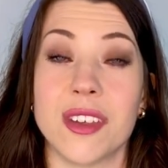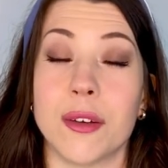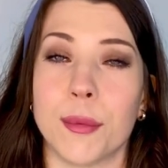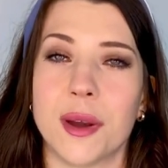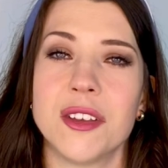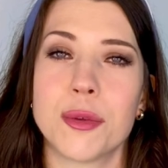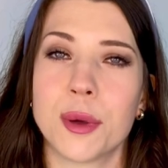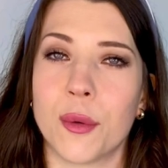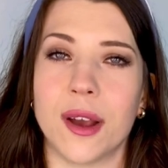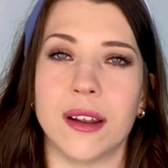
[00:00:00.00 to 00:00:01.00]
It reminds me
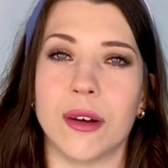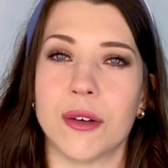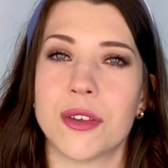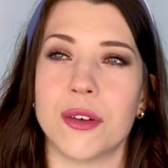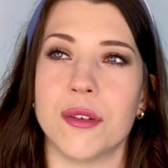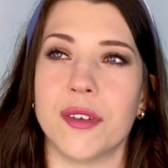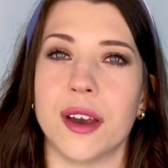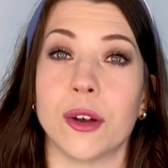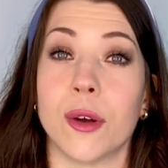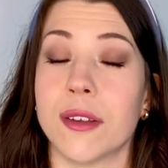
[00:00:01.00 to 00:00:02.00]
quite a lot of
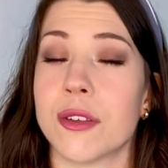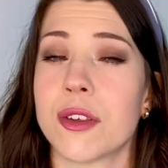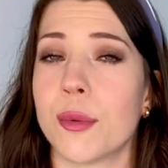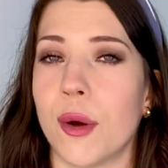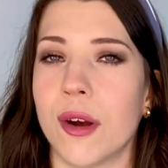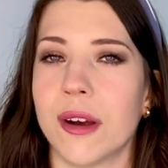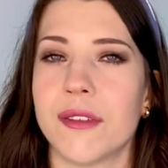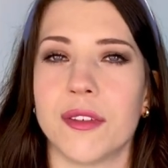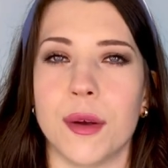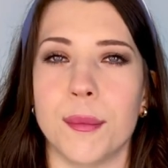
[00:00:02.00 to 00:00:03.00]
Grand Soir
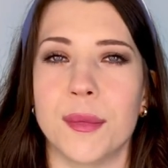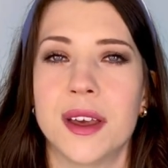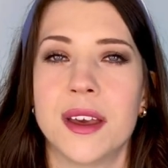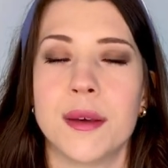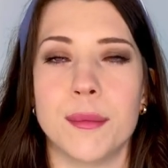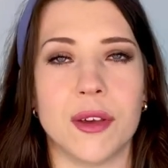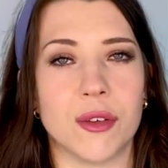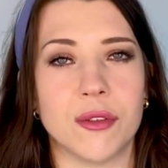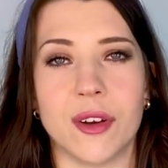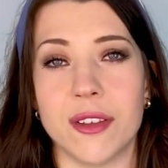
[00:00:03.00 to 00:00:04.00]
from
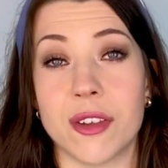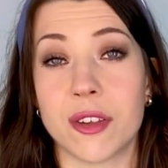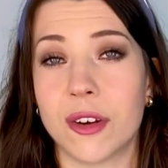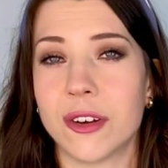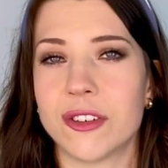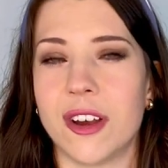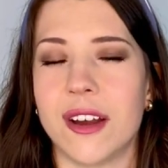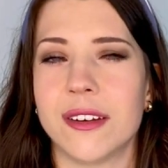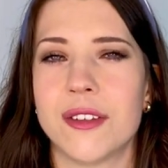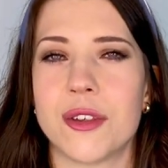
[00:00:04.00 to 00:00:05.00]
Maison Francis
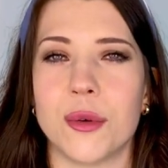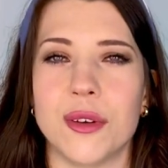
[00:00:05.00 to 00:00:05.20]
Kirkjian. So